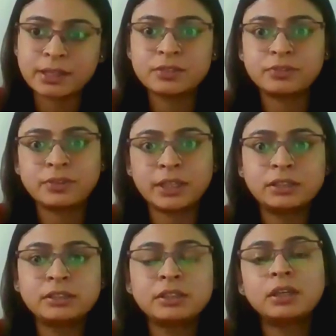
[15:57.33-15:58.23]
who
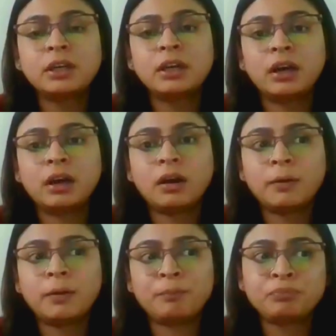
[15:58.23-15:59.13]
already were working
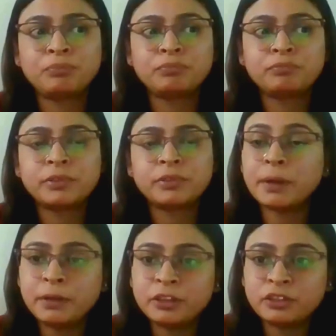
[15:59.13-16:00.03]
in this field,
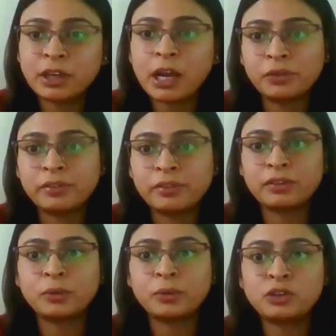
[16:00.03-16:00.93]
um, some
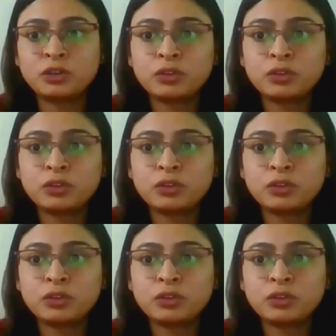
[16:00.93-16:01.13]
publishing